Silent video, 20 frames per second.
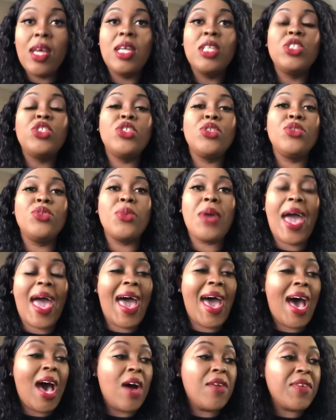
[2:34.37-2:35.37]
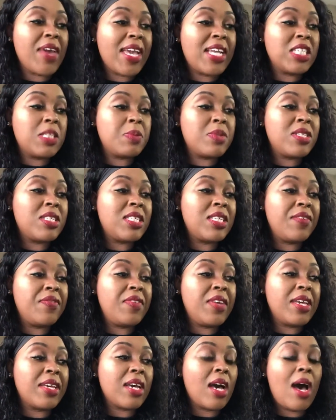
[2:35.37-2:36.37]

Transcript: Do you have a specific